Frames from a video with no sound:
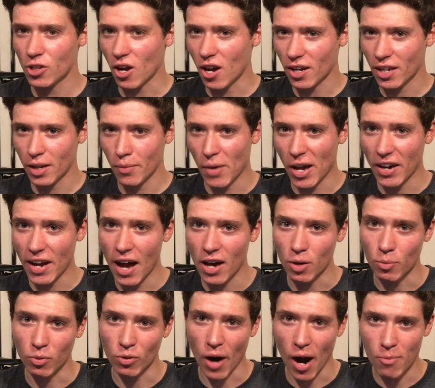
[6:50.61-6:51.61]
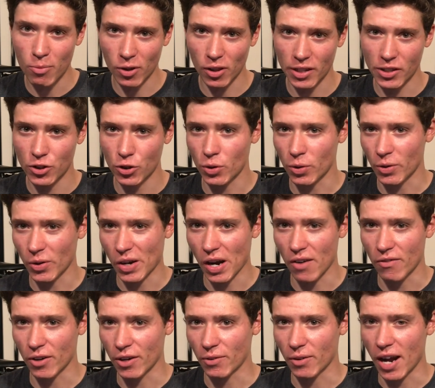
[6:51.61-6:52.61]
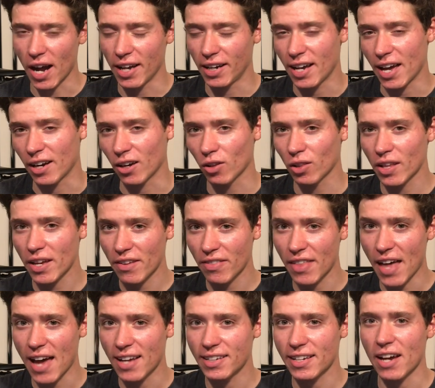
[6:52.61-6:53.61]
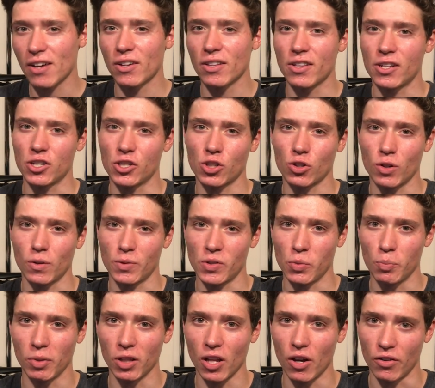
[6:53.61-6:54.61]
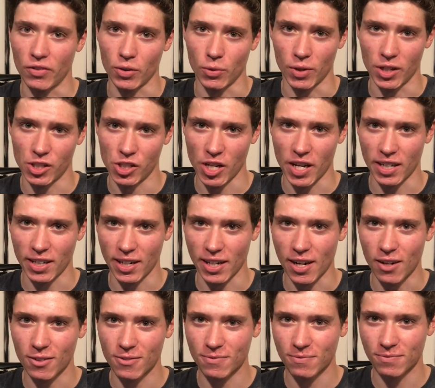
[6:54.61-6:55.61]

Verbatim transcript: talking about how to properly do a recovery ride, and I'll link that down in the description below if you want to check it out.